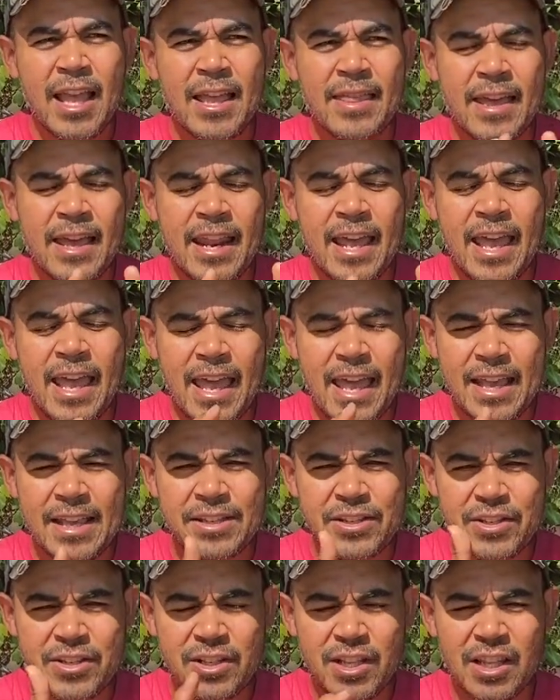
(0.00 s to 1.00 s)
that has
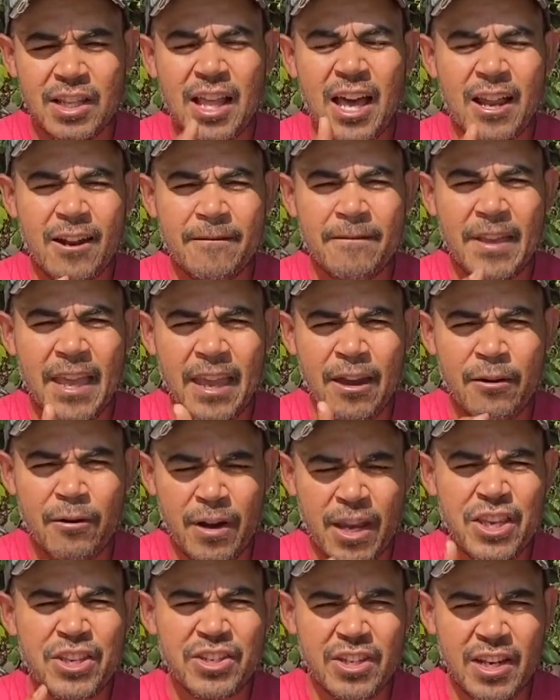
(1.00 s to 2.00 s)
just a lot of
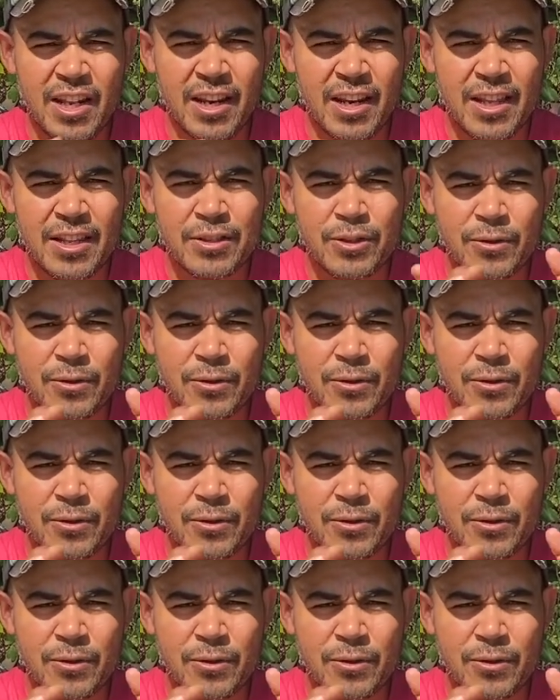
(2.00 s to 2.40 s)
aeration in it.